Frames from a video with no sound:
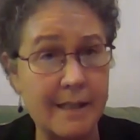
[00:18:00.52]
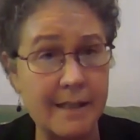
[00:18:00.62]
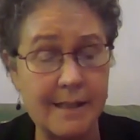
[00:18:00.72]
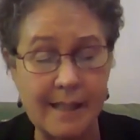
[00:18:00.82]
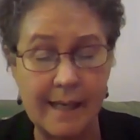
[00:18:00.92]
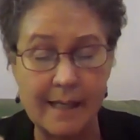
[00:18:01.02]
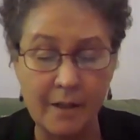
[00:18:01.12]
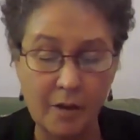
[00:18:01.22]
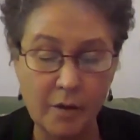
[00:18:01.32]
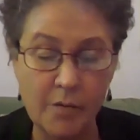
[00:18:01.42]
of the day,
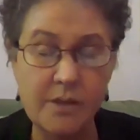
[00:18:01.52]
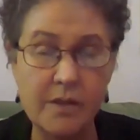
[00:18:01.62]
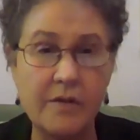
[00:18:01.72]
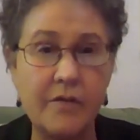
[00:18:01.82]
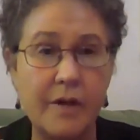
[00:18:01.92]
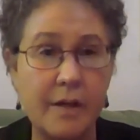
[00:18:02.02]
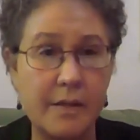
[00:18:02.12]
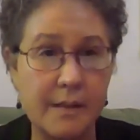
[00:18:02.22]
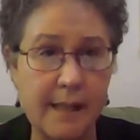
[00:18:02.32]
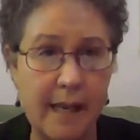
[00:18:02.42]
inclusive,
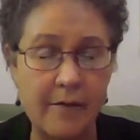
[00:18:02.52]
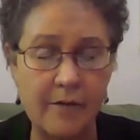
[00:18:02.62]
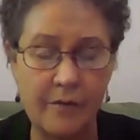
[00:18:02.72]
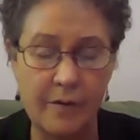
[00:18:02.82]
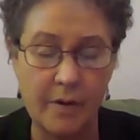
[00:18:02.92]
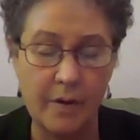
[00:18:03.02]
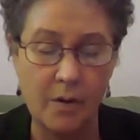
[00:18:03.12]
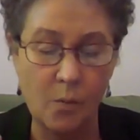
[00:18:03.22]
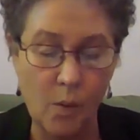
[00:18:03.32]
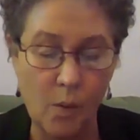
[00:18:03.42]
safe,
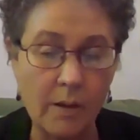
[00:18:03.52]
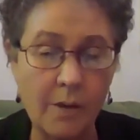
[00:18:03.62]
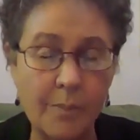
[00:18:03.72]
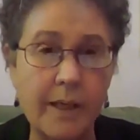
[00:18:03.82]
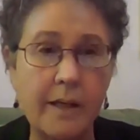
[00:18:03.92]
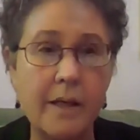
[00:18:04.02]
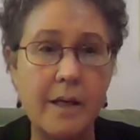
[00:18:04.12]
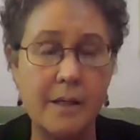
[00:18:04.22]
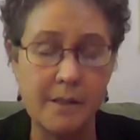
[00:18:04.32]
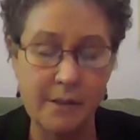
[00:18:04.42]
welcoming,
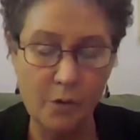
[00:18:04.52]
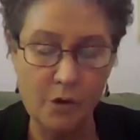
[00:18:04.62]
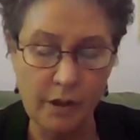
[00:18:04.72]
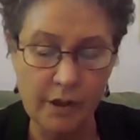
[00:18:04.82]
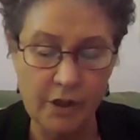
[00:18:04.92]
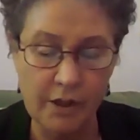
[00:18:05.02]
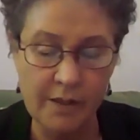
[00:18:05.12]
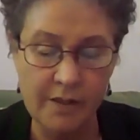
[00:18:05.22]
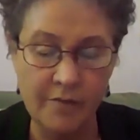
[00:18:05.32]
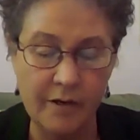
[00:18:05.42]
socially
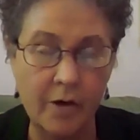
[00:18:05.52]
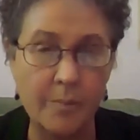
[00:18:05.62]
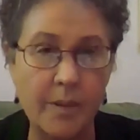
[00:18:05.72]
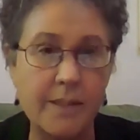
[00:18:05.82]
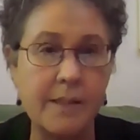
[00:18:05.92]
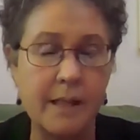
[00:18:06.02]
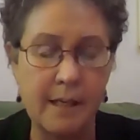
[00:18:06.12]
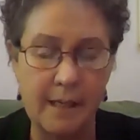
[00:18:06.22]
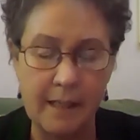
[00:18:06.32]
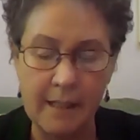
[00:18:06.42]
just environments
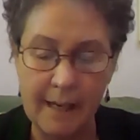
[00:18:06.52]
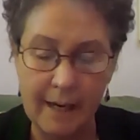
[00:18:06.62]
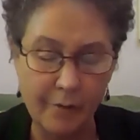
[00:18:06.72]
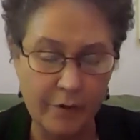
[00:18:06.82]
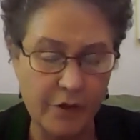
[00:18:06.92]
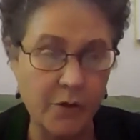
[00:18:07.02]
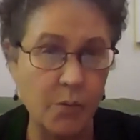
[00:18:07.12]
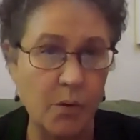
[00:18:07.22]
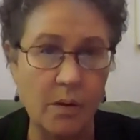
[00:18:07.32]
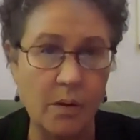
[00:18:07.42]
in every
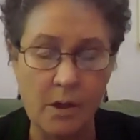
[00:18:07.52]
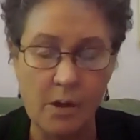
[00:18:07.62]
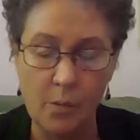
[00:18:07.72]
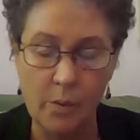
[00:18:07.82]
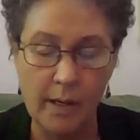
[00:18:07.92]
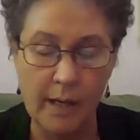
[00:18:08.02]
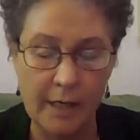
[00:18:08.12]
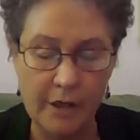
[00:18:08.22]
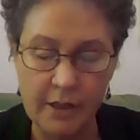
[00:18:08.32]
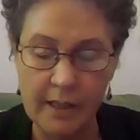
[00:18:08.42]
school, where
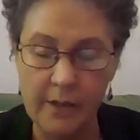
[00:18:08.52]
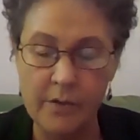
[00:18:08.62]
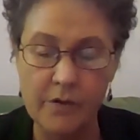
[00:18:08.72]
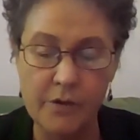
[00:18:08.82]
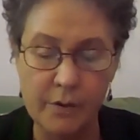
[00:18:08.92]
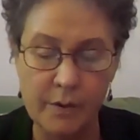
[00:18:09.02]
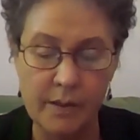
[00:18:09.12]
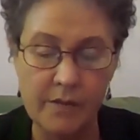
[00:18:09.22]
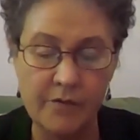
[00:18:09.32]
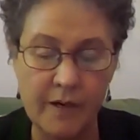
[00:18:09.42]
educators,
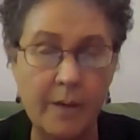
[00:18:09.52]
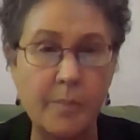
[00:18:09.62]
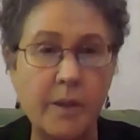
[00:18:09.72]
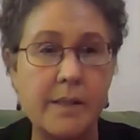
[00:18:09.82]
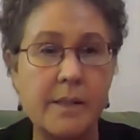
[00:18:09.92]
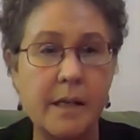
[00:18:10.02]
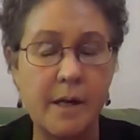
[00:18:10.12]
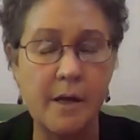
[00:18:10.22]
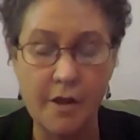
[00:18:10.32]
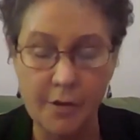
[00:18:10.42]
students, families
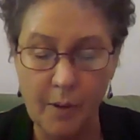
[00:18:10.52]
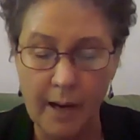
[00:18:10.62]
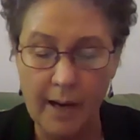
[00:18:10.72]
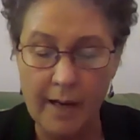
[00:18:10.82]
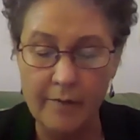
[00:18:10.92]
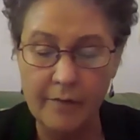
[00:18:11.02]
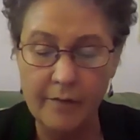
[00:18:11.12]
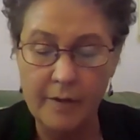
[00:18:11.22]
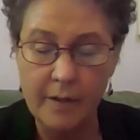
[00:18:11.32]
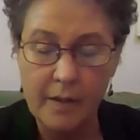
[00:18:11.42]
thrive,
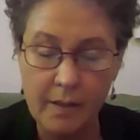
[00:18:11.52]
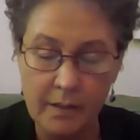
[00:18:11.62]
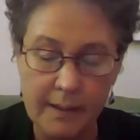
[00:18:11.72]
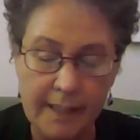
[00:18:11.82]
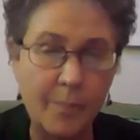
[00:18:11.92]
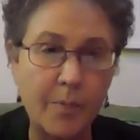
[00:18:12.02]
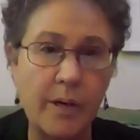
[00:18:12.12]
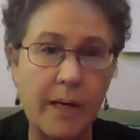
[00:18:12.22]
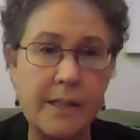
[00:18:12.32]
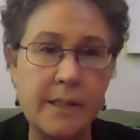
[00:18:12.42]

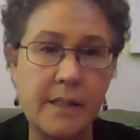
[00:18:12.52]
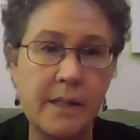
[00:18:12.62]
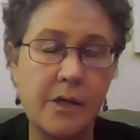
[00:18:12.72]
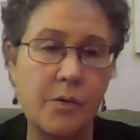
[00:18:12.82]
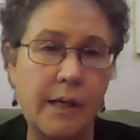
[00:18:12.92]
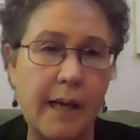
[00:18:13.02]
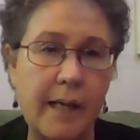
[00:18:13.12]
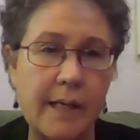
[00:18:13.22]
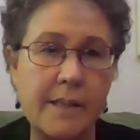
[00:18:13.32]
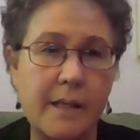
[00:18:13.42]
collaborate,
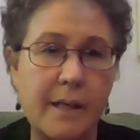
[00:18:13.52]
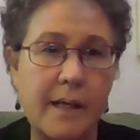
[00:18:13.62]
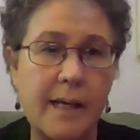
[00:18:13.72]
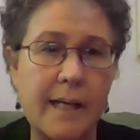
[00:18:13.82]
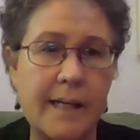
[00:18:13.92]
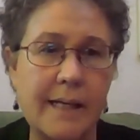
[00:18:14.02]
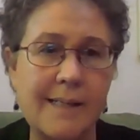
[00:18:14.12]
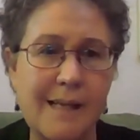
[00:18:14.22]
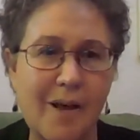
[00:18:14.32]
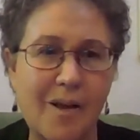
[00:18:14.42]
create, and
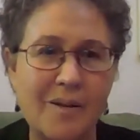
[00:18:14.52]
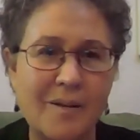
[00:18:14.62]
excel.